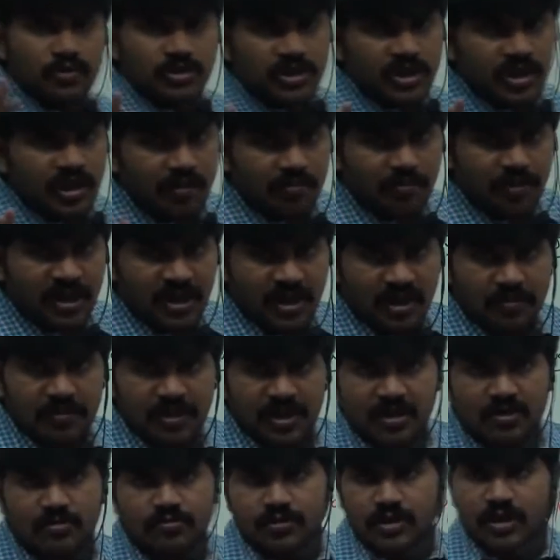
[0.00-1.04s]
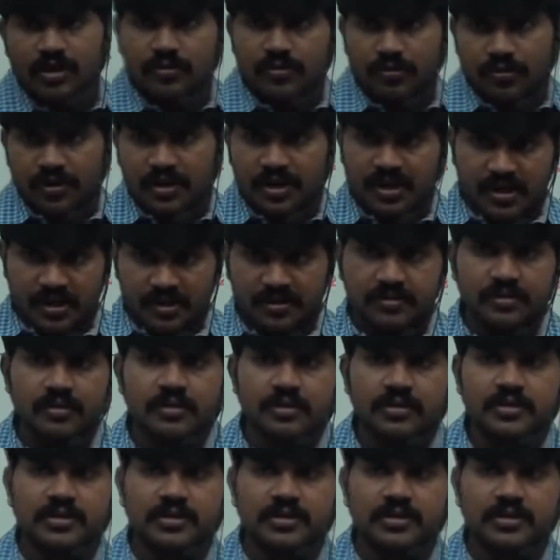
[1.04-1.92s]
Which compile time error we are going to get?